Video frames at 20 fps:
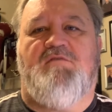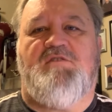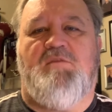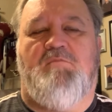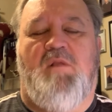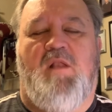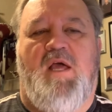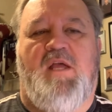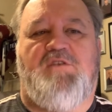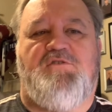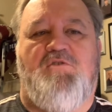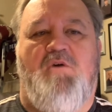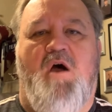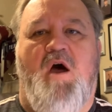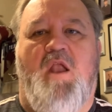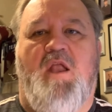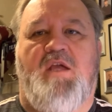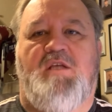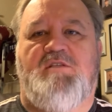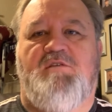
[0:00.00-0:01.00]
some
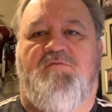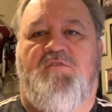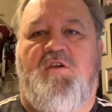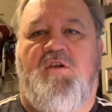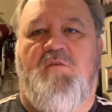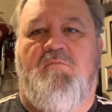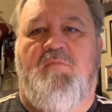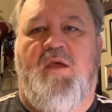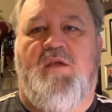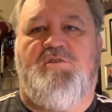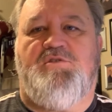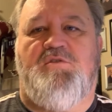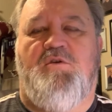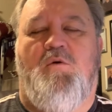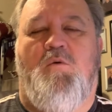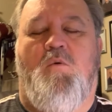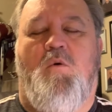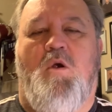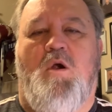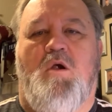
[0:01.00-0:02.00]
electronics if you can make sure
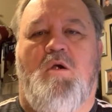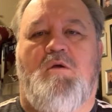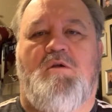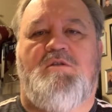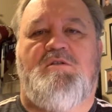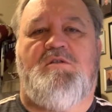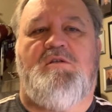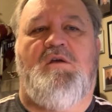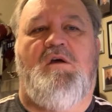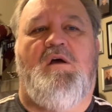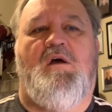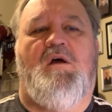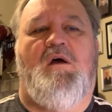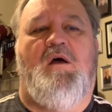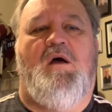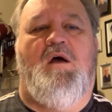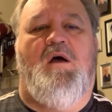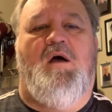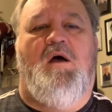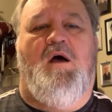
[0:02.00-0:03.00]
it works.
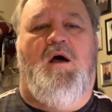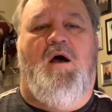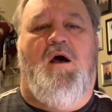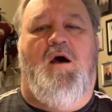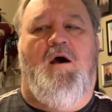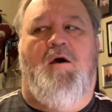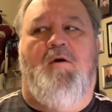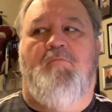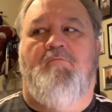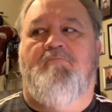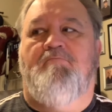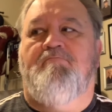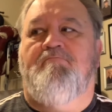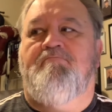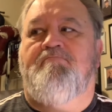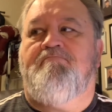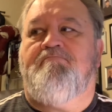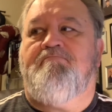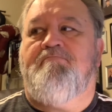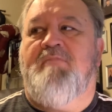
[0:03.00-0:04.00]
Um,
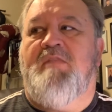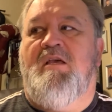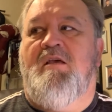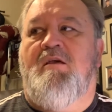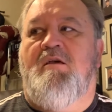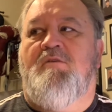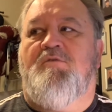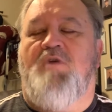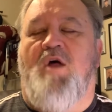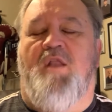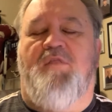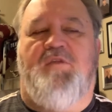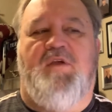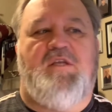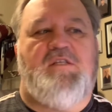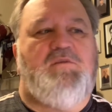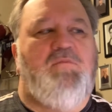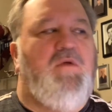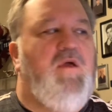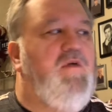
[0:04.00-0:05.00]
trying to think
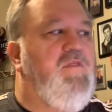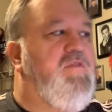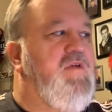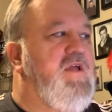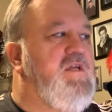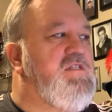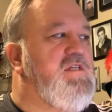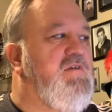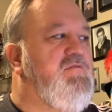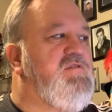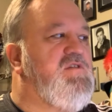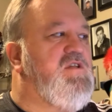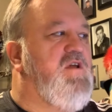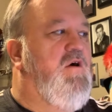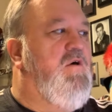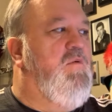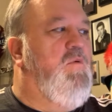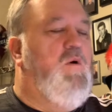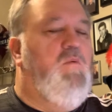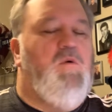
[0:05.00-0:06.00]
some of the other things I've
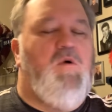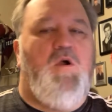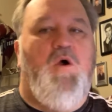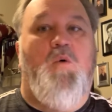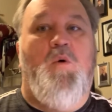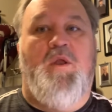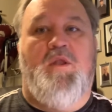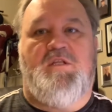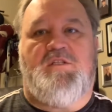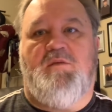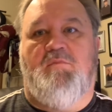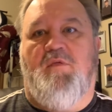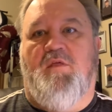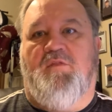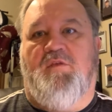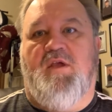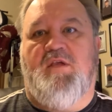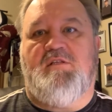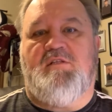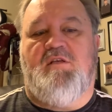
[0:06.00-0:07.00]
sold. Well, we'll go into some of
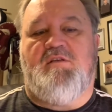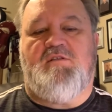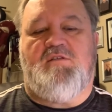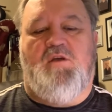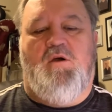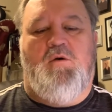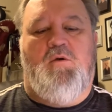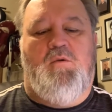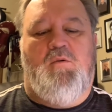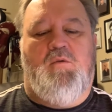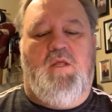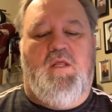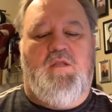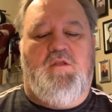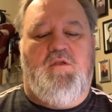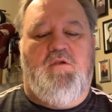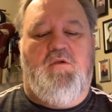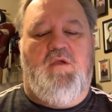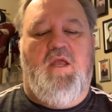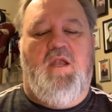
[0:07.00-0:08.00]
the things I sold and
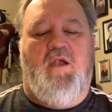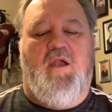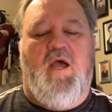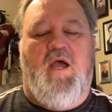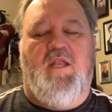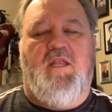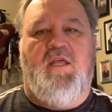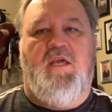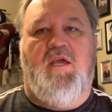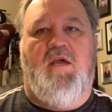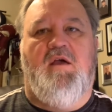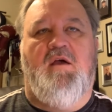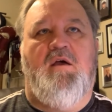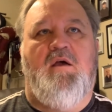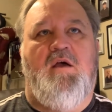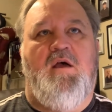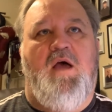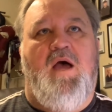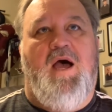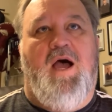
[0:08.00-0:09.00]
you get an idea.
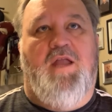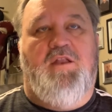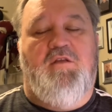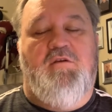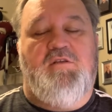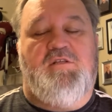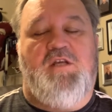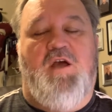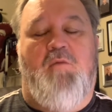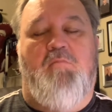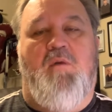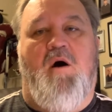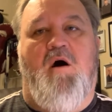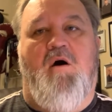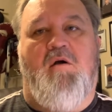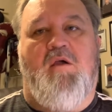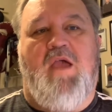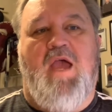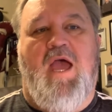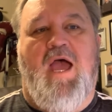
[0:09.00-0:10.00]
I do sell
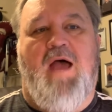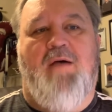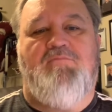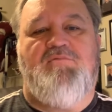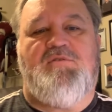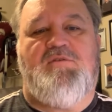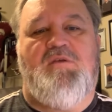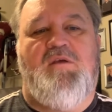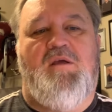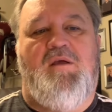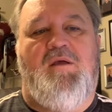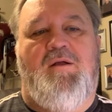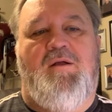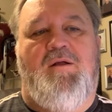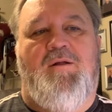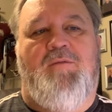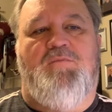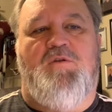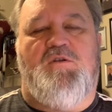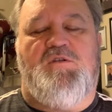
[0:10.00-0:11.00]
ball caps.
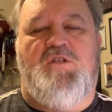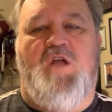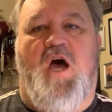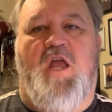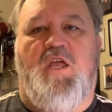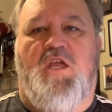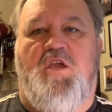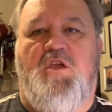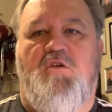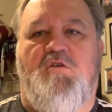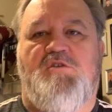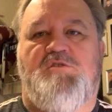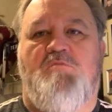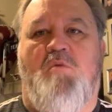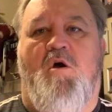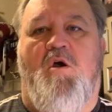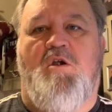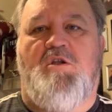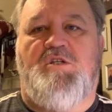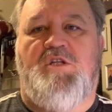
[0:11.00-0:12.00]
There's not a huge
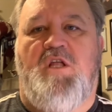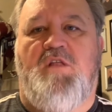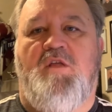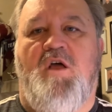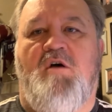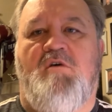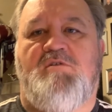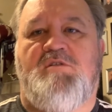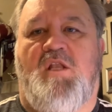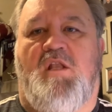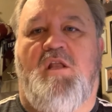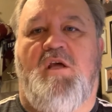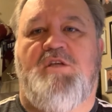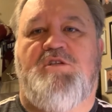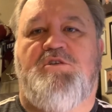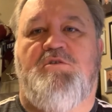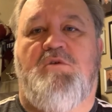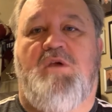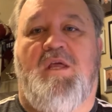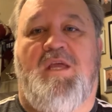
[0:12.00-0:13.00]
margin in those
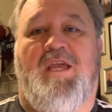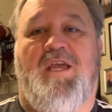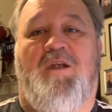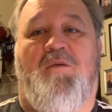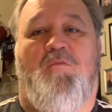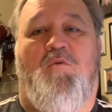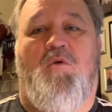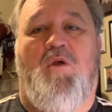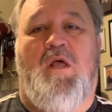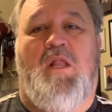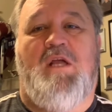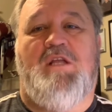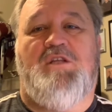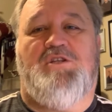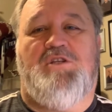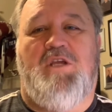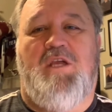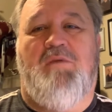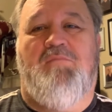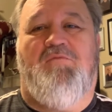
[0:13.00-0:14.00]
unless you can get them really
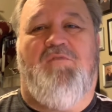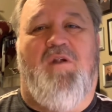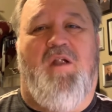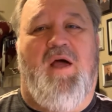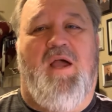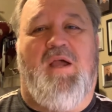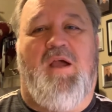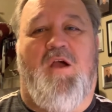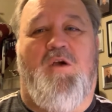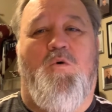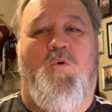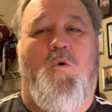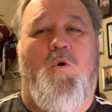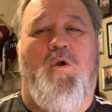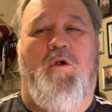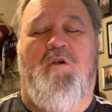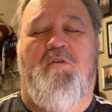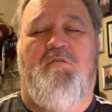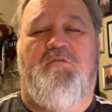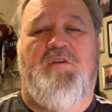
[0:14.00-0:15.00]
cheap for like a
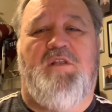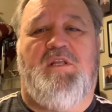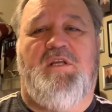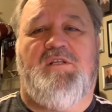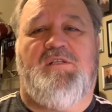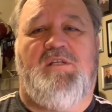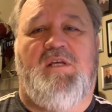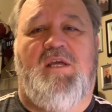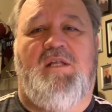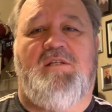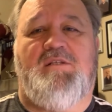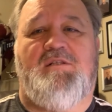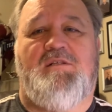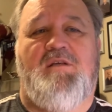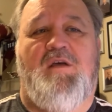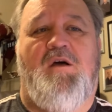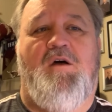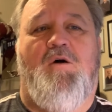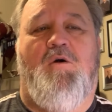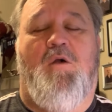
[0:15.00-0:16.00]
quarter or 50 cents
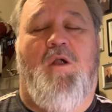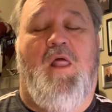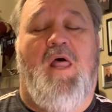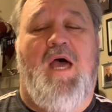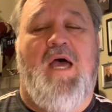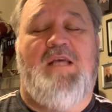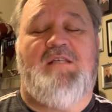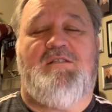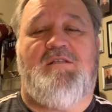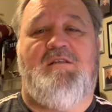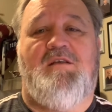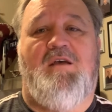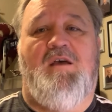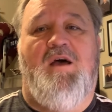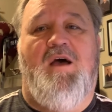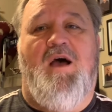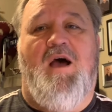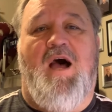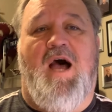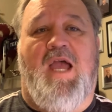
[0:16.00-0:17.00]
or less.
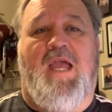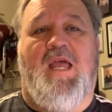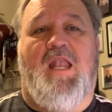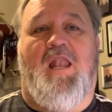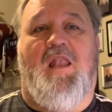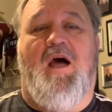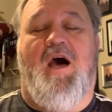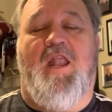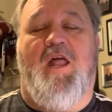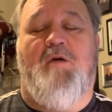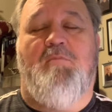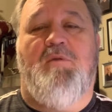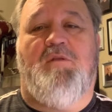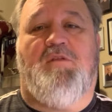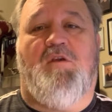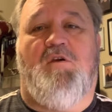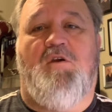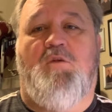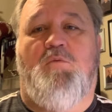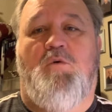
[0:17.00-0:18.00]
I get a lot of them at
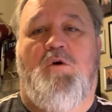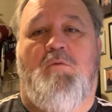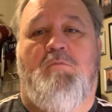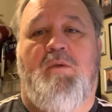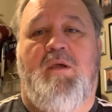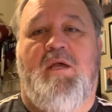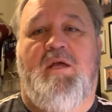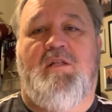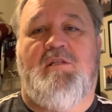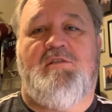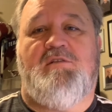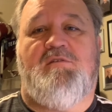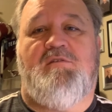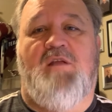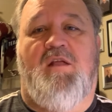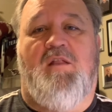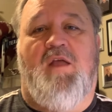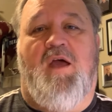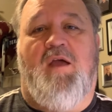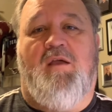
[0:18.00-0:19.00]
the Goodwill bins,
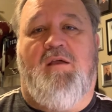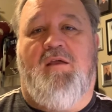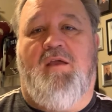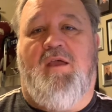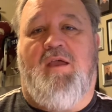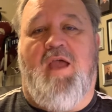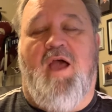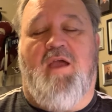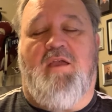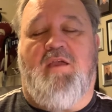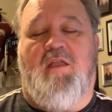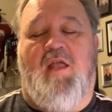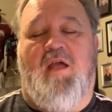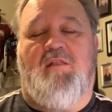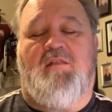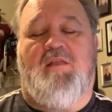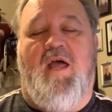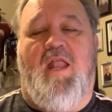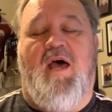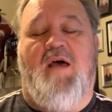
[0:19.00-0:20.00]
and I
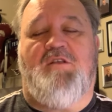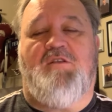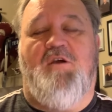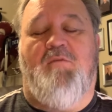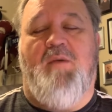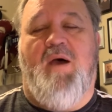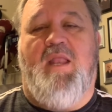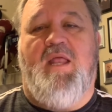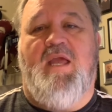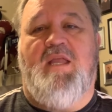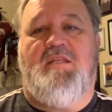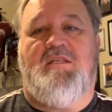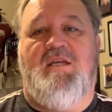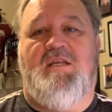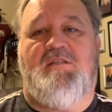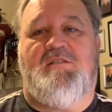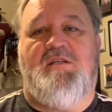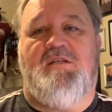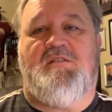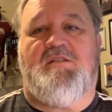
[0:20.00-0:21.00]
calculate that out to about
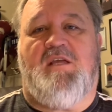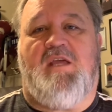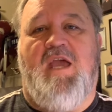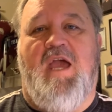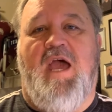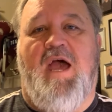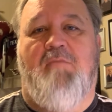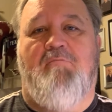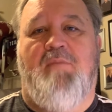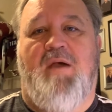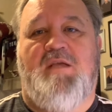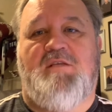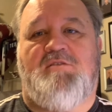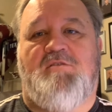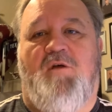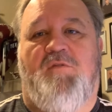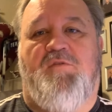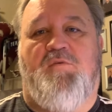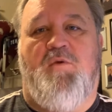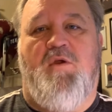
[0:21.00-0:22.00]
18 cents a cap based
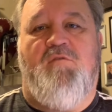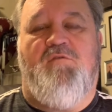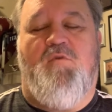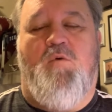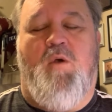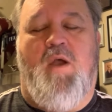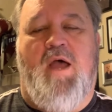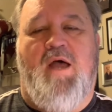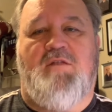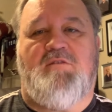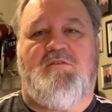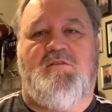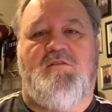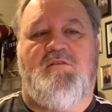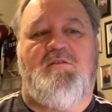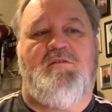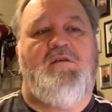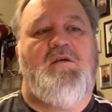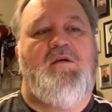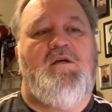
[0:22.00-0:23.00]
on three or four ounces.